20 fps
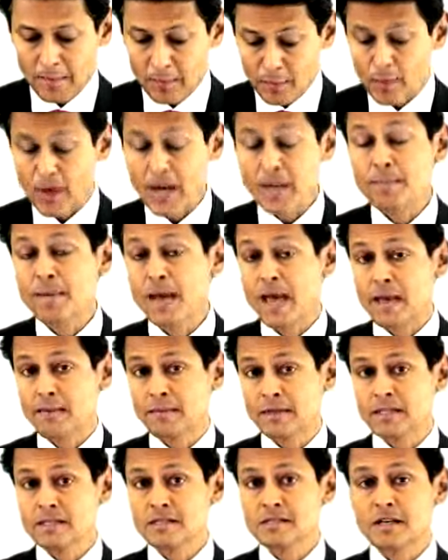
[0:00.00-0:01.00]

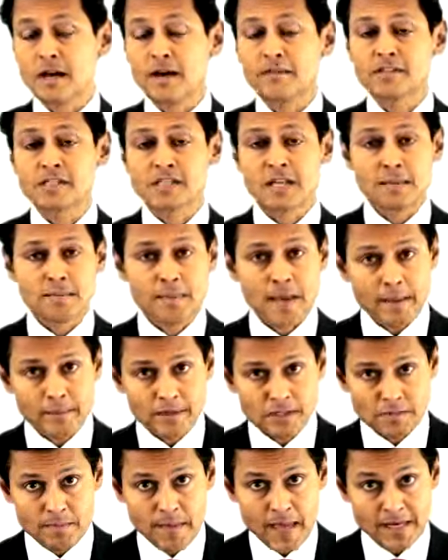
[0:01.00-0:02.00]
Prepayments, obviously
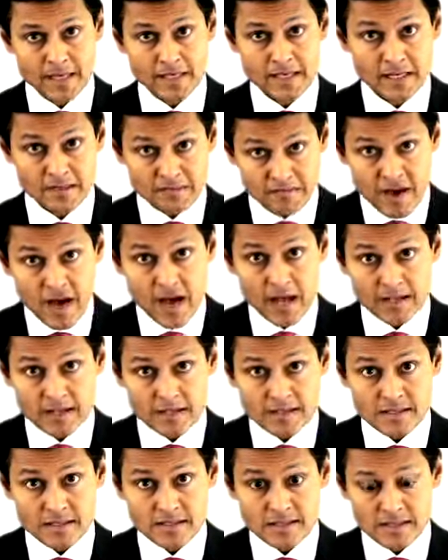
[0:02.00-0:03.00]
payments made in
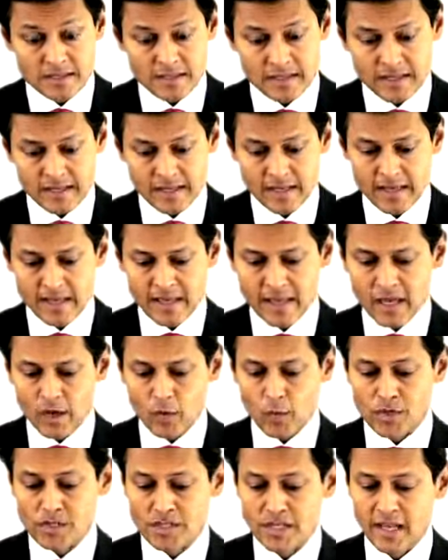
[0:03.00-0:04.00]
advance,
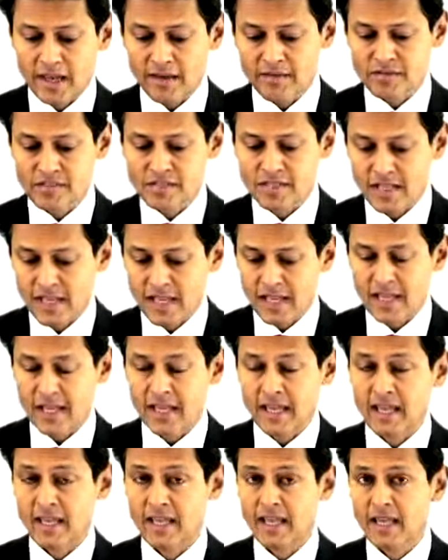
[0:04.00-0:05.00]
which gives
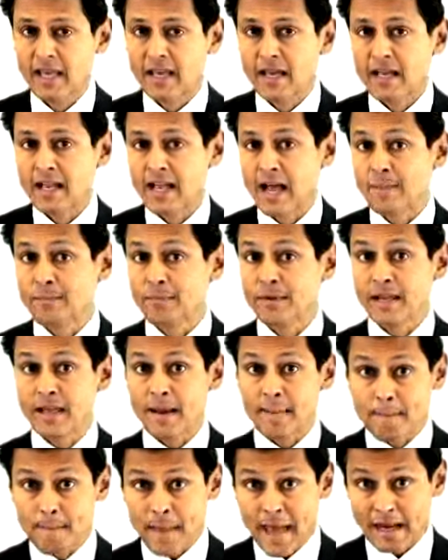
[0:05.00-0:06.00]
the company
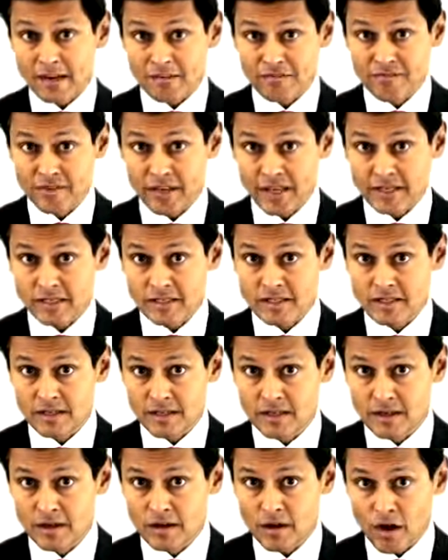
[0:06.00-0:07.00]
a benefit
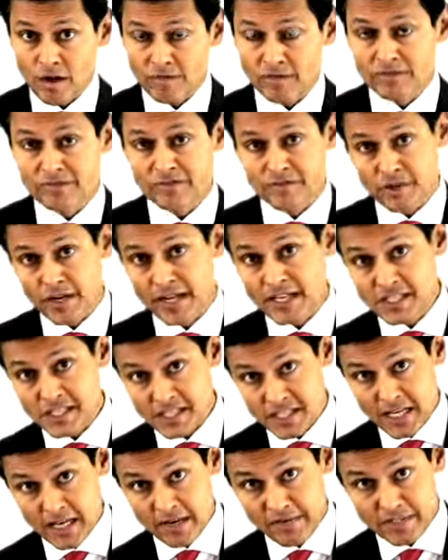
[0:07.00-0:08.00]
of a free
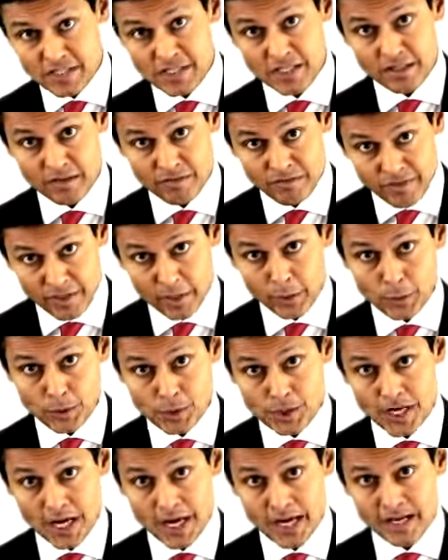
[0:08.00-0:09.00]
service in the
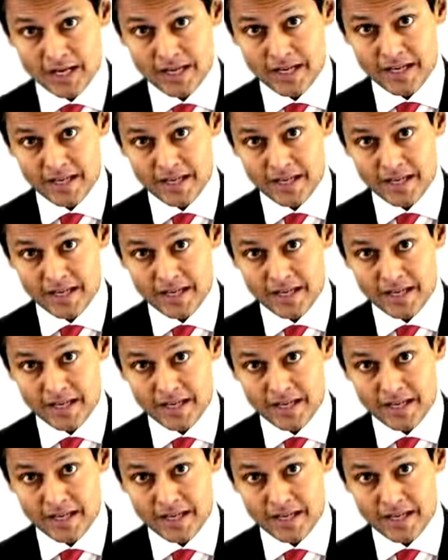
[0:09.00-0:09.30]
future,